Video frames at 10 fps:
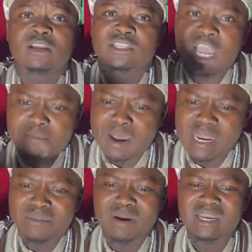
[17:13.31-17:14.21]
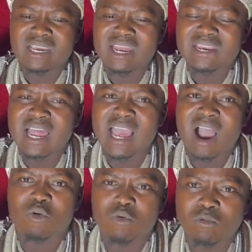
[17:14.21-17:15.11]
Take my number, the great
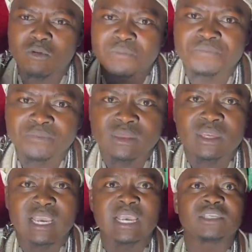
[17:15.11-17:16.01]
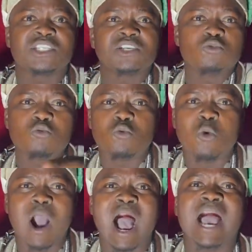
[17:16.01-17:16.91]
Nayakubu, and see
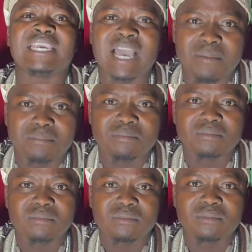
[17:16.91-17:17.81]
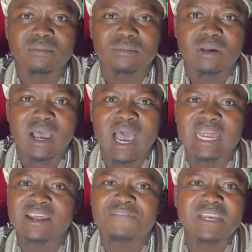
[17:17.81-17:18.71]
who I am. I
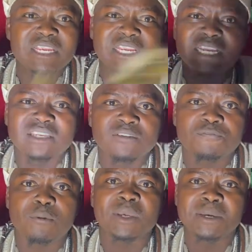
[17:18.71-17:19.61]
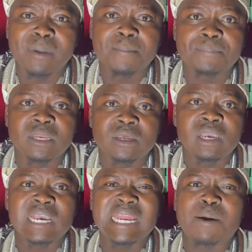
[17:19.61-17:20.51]
never need anything from human being.
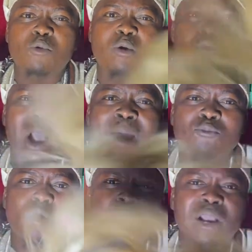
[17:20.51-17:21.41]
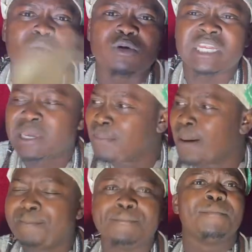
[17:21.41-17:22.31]
And I'm not working with
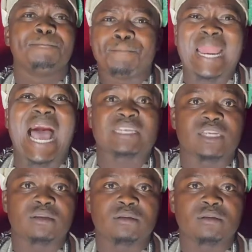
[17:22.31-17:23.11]
human blood.